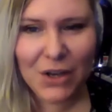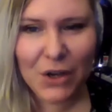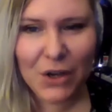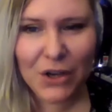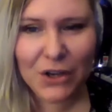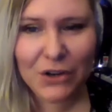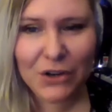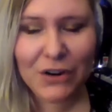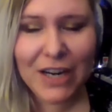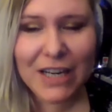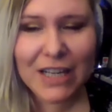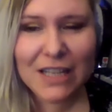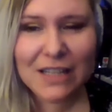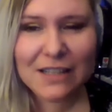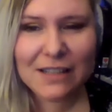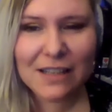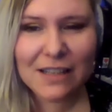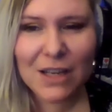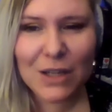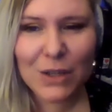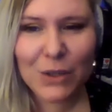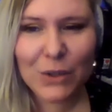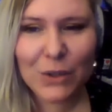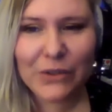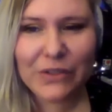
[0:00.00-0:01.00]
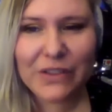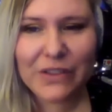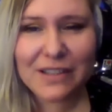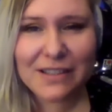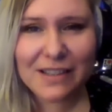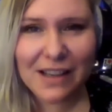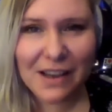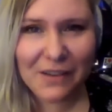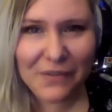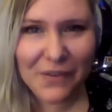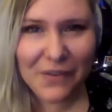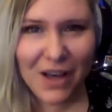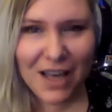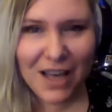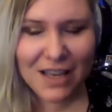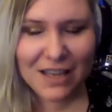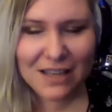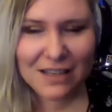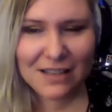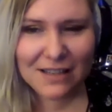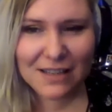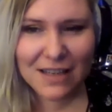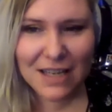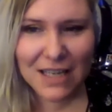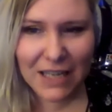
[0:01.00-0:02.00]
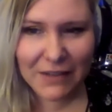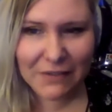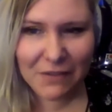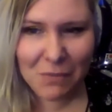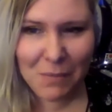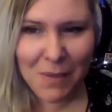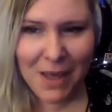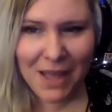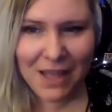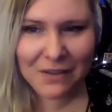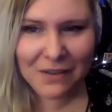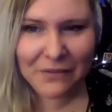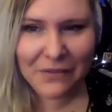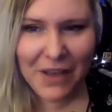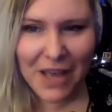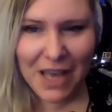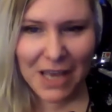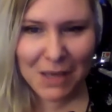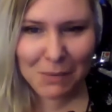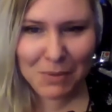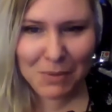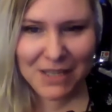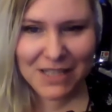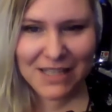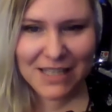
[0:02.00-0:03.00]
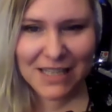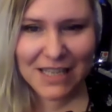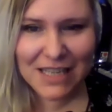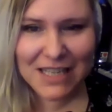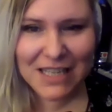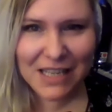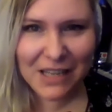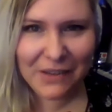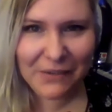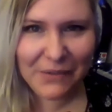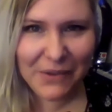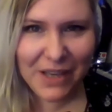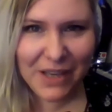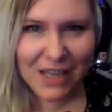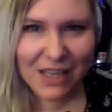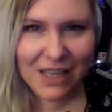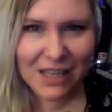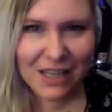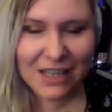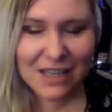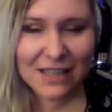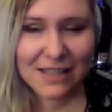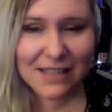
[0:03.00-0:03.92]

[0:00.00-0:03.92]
Her credits include the SAPPHIRES, CLEVERMAN for ABC TV,